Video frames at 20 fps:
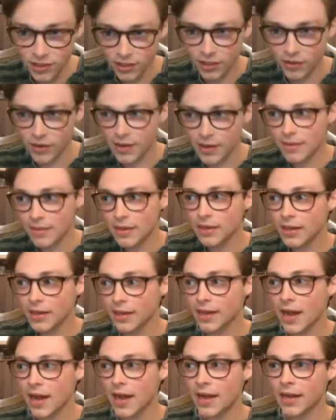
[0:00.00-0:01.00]
You know what I mean?
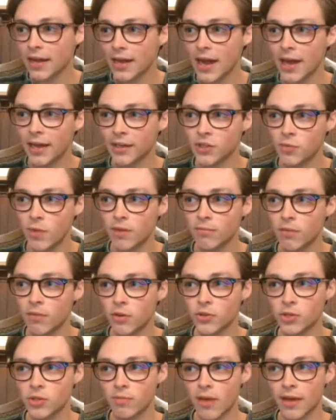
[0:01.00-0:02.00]
Like I spent
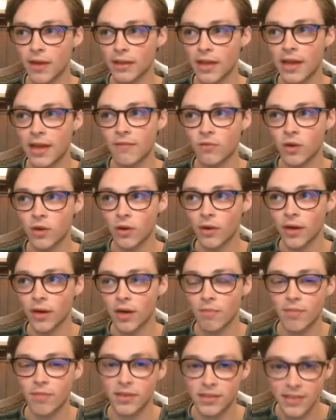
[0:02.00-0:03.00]
most of my life growing
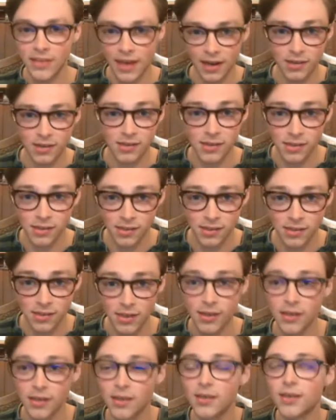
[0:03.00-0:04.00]
up in Texas,
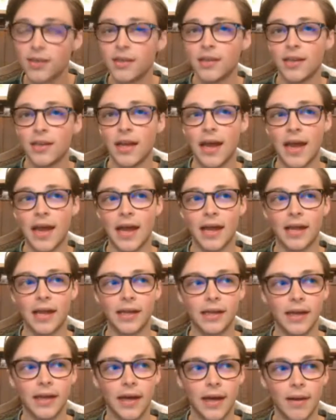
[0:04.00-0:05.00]

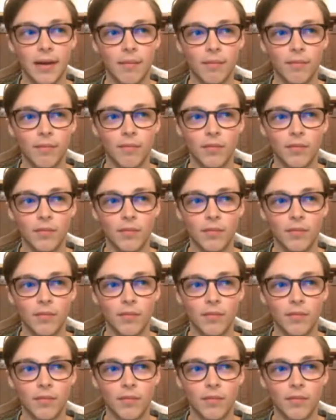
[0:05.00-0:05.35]
and the